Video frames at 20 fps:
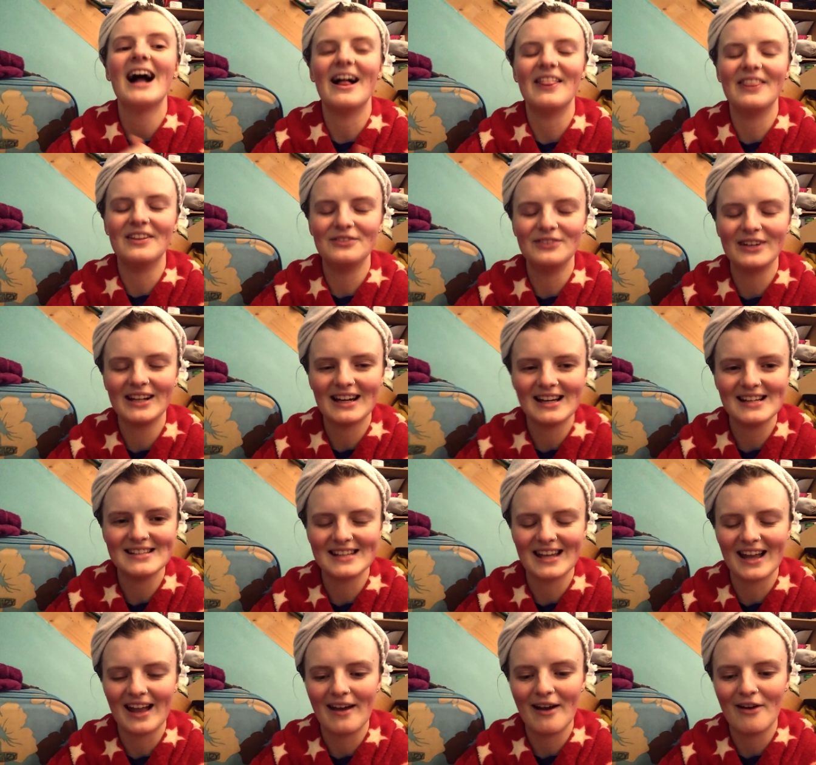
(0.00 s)
and then
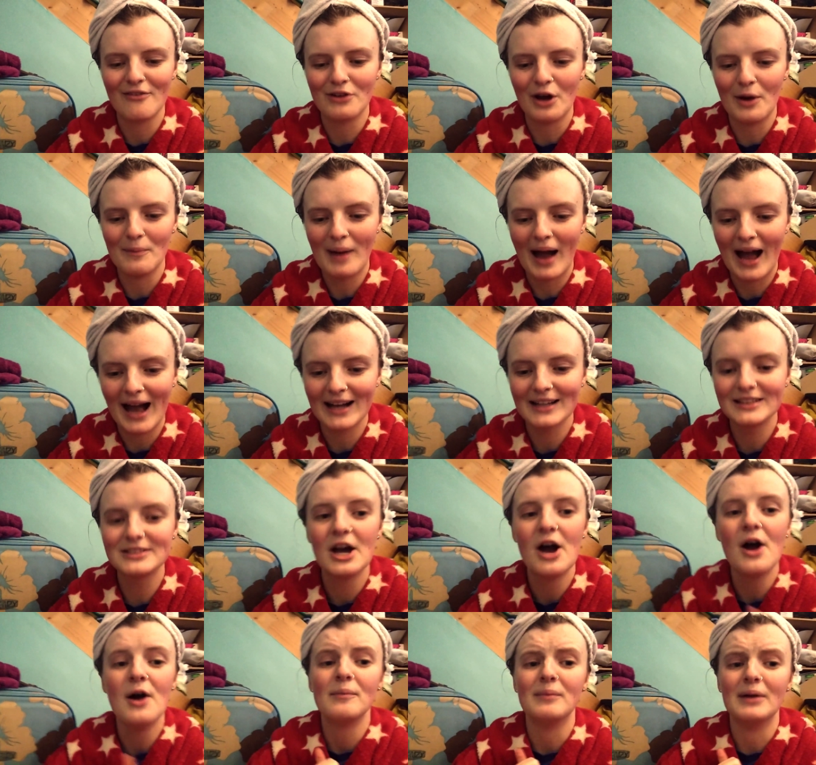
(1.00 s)
realizing I have not
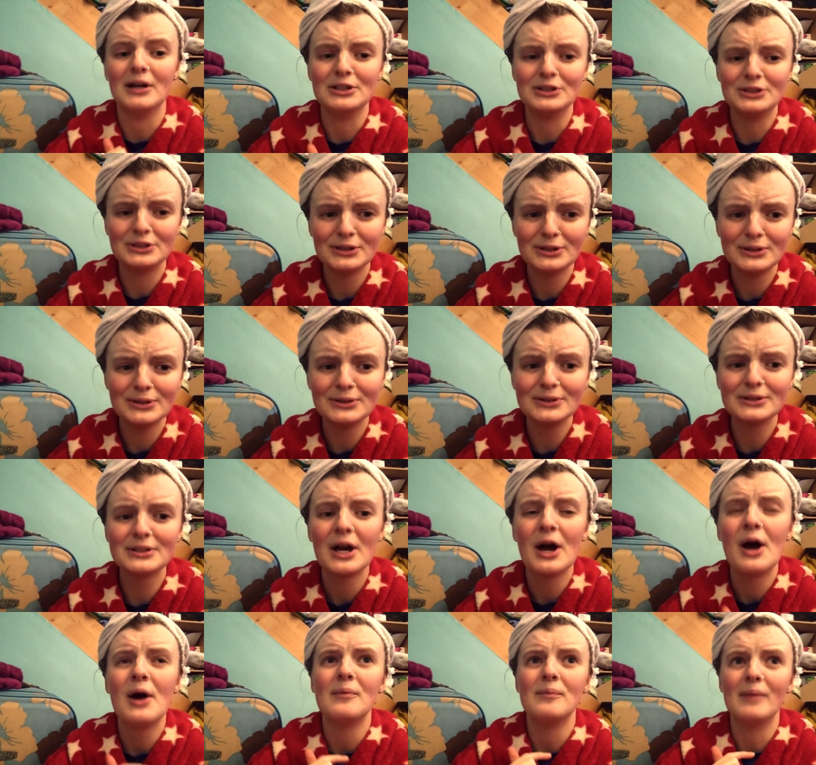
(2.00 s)
packed my shoes,